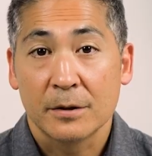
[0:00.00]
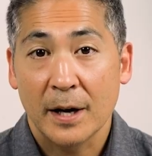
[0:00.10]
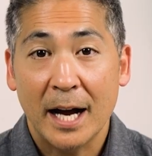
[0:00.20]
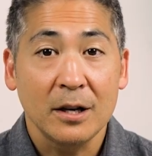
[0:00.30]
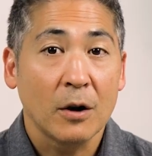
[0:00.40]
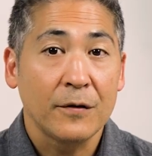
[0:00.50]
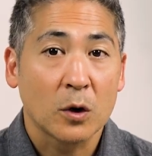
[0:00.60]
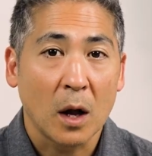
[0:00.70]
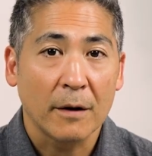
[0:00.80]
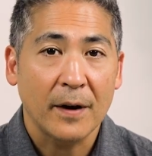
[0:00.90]
So how do you know if you
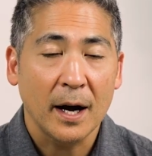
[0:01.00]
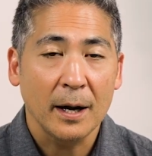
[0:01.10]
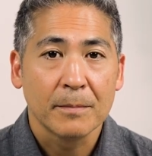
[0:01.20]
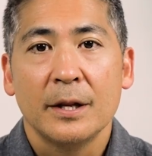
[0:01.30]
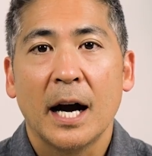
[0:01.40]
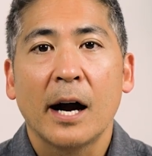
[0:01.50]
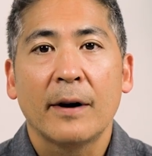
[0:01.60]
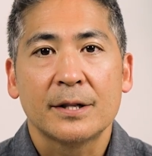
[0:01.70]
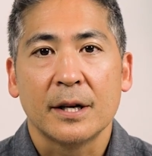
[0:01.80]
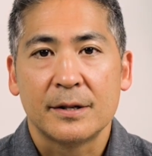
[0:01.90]
qualify? The IRS